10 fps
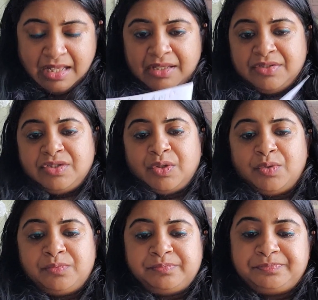so
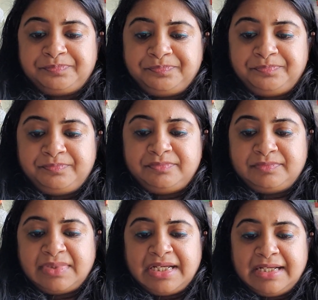
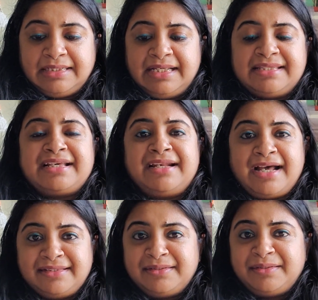there's
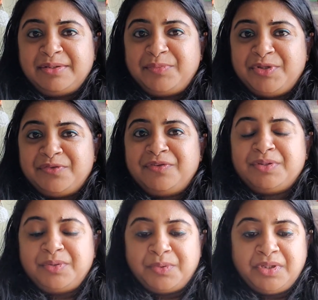another beautiful
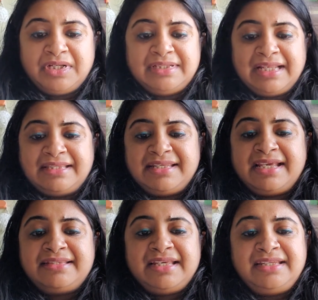quote that
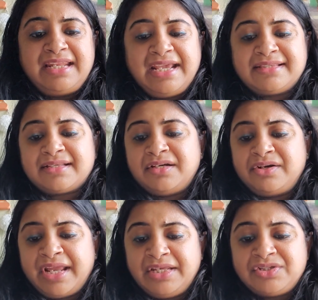says, "It takes
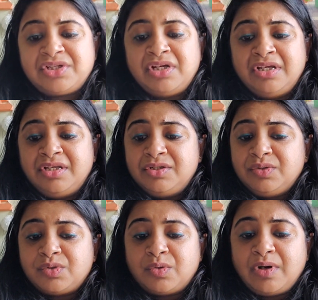courage to
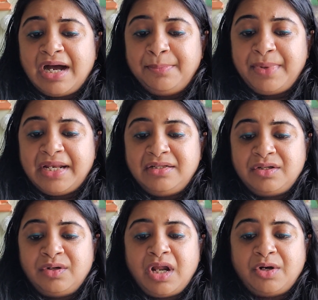grow up and
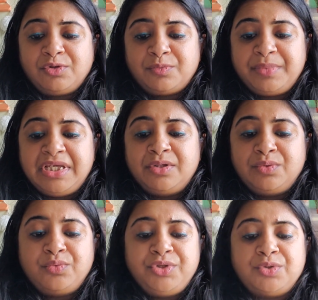turn out to be
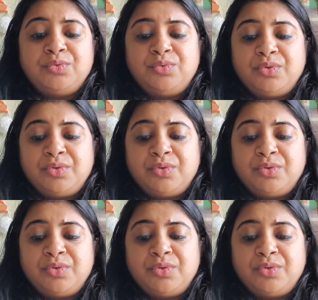who you